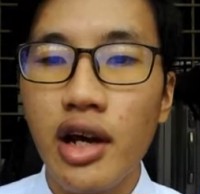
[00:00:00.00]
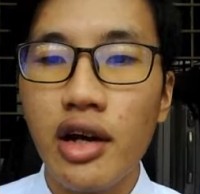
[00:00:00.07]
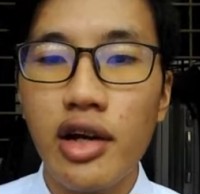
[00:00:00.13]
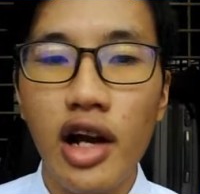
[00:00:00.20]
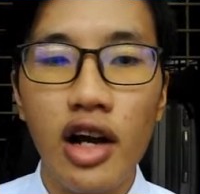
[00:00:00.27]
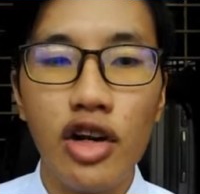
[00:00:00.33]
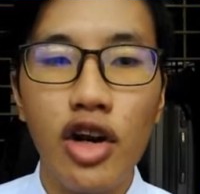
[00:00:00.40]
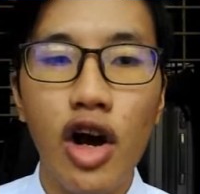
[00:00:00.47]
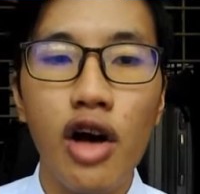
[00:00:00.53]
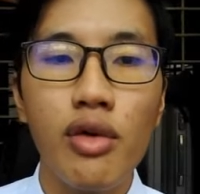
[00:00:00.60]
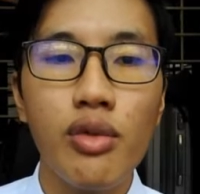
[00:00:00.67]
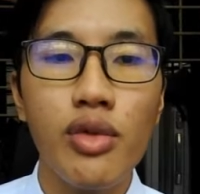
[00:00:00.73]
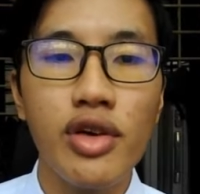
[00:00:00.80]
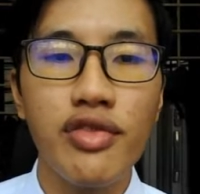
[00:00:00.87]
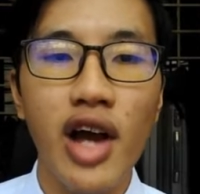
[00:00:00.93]
along
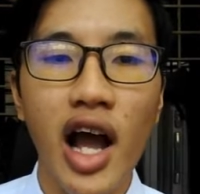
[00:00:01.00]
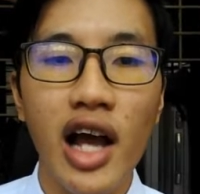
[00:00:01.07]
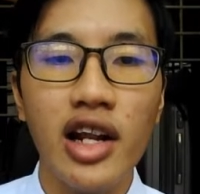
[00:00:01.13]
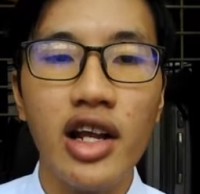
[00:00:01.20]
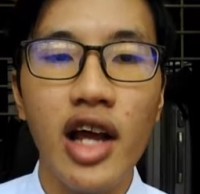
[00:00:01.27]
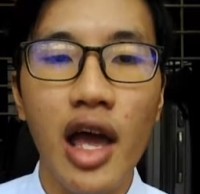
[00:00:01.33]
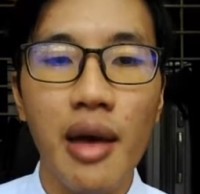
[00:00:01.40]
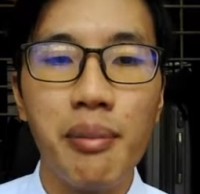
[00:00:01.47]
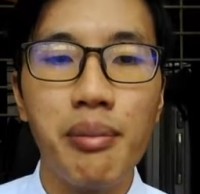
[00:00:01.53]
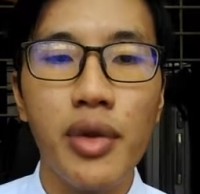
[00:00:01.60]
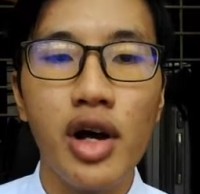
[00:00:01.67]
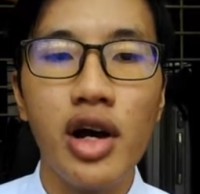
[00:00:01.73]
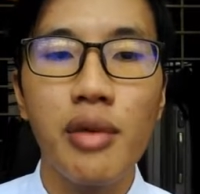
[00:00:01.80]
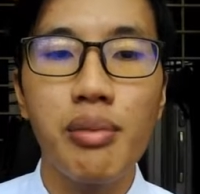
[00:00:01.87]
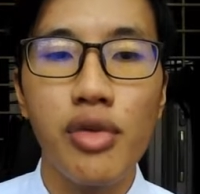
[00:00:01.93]
with other
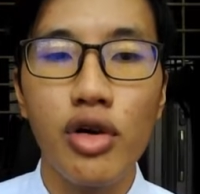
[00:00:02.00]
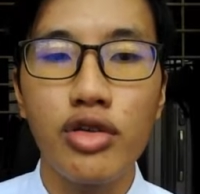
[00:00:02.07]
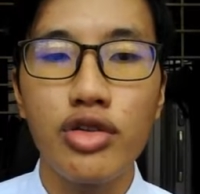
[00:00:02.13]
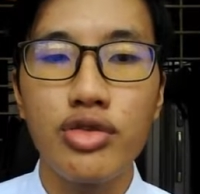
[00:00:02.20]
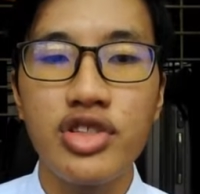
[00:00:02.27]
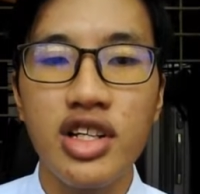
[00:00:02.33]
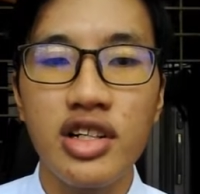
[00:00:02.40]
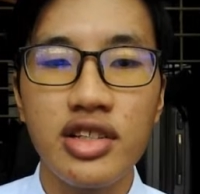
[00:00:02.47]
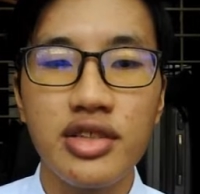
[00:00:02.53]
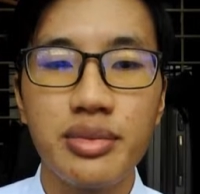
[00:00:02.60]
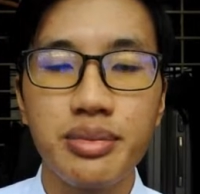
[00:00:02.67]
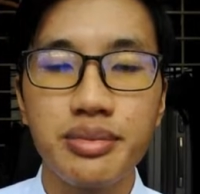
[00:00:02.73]
Apple producers.